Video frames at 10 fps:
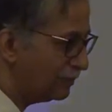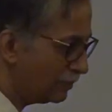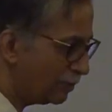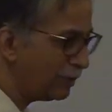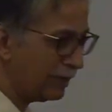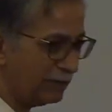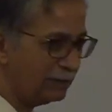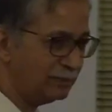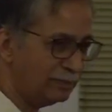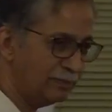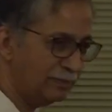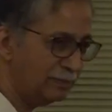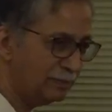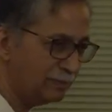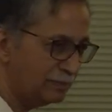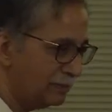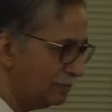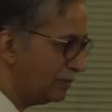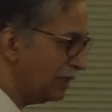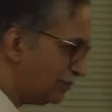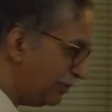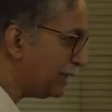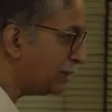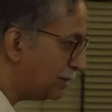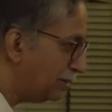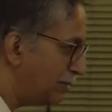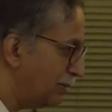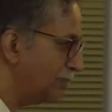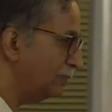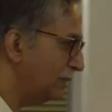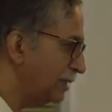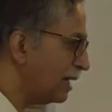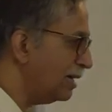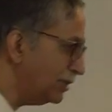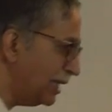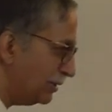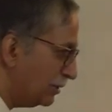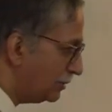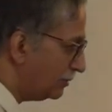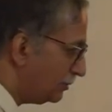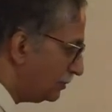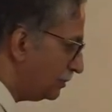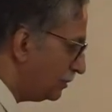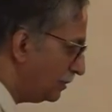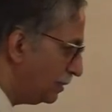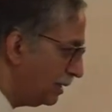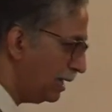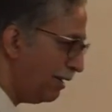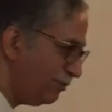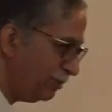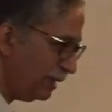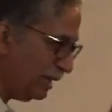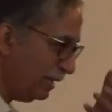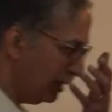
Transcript: You know that. It is fixed. It can't change. It will have to be